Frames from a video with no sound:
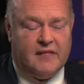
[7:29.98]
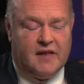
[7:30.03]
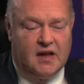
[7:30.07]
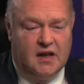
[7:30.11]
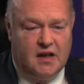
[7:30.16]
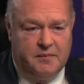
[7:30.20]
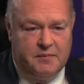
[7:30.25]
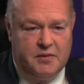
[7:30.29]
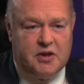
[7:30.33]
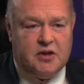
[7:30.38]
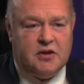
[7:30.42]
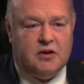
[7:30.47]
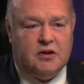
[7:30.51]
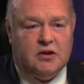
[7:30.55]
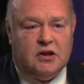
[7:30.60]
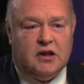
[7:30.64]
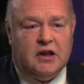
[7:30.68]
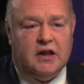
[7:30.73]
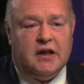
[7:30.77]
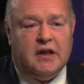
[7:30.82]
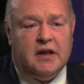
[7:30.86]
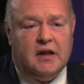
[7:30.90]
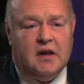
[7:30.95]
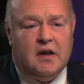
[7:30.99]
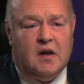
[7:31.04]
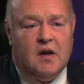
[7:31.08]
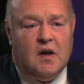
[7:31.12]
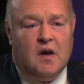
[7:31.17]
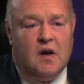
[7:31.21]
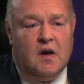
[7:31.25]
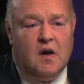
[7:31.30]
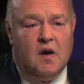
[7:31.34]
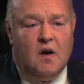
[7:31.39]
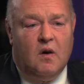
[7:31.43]
Absolutely.
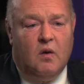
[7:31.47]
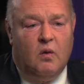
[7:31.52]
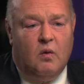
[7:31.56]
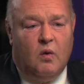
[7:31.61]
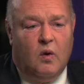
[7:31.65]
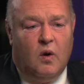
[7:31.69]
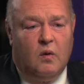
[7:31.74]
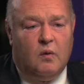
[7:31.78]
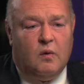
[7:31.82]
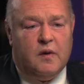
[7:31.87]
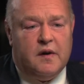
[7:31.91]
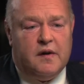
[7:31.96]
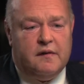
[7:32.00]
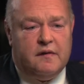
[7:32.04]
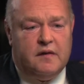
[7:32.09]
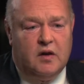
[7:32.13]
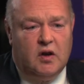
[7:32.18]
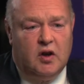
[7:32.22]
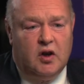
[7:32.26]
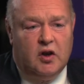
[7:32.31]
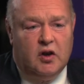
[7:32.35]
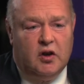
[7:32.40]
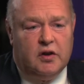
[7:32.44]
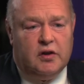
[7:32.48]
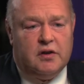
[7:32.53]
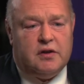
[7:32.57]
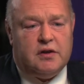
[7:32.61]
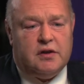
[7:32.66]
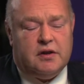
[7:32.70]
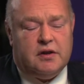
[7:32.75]
What we've learned